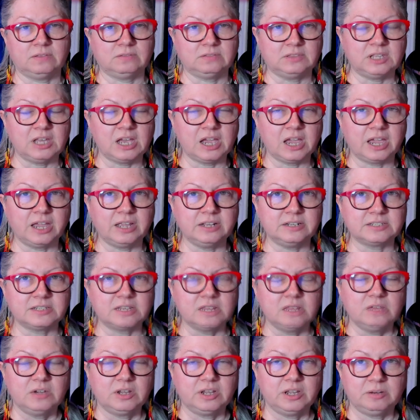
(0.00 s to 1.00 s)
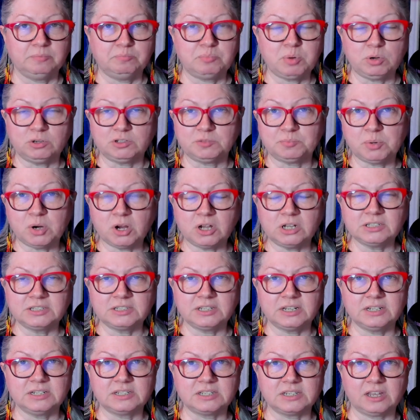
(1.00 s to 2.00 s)
lights in
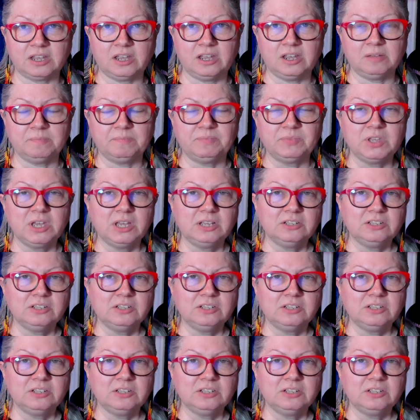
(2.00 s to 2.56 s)
post-processing,